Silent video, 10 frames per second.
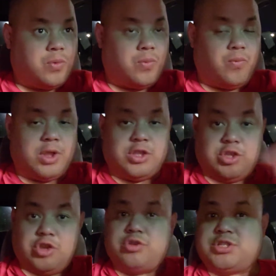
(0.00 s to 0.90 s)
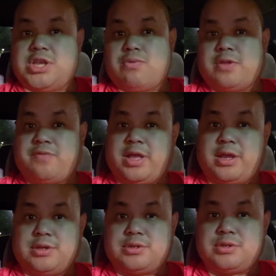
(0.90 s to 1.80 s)
when you see red
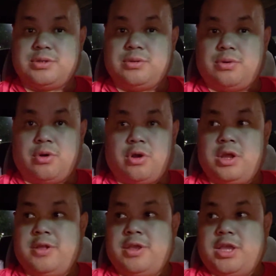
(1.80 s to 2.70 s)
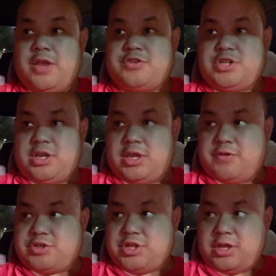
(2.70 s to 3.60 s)
flags, or if
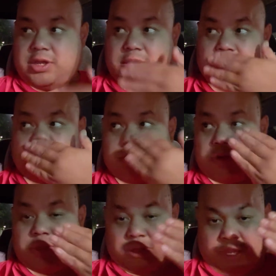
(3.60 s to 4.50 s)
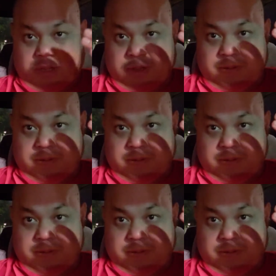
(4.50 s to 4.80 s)
she like